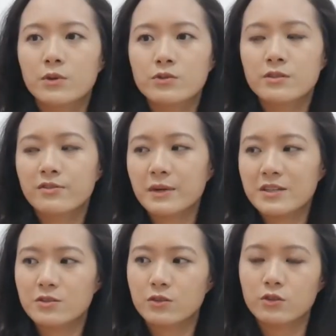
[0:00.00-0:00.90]
Most of my
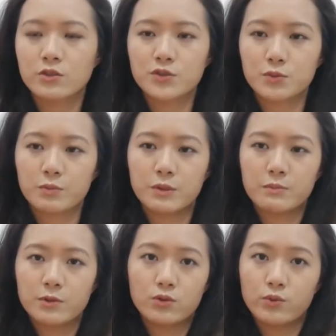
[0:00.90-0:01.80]
circles were
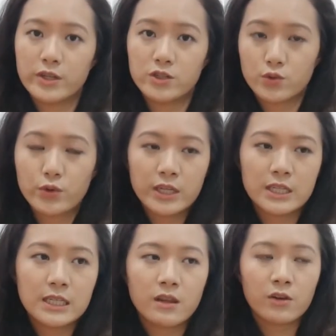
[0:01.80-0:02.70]
people who
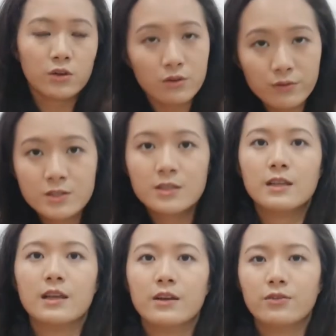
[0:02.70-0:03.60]
enjoyed university
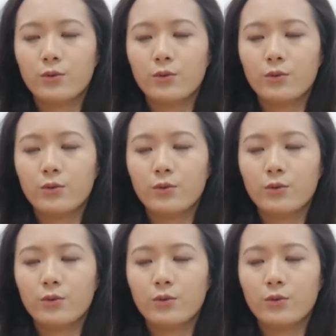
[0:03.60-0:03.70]
life,